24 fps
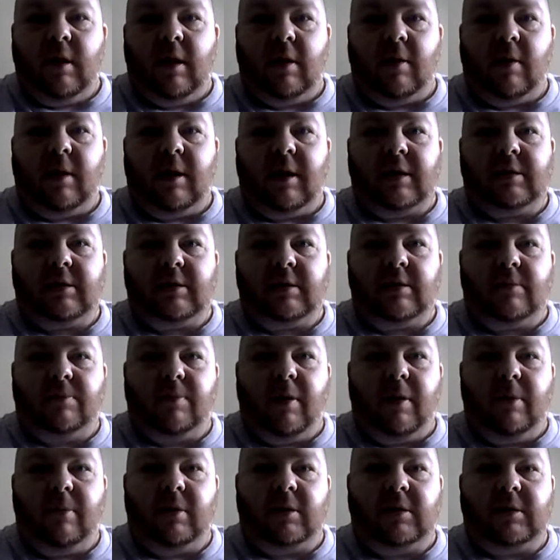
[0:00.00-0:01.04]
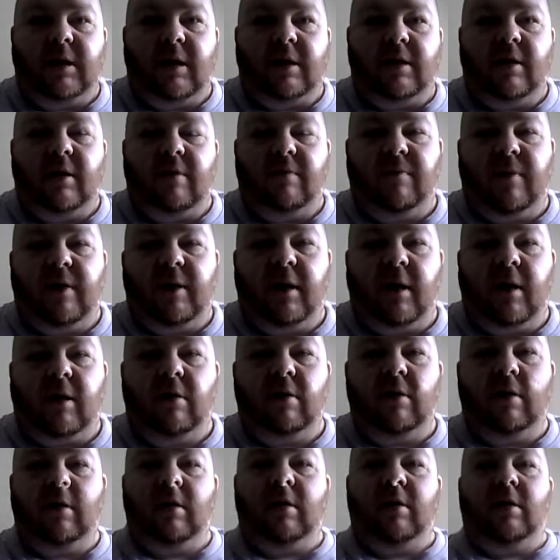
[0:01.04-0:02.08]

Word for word: Alright, that's pretty much the end of the video.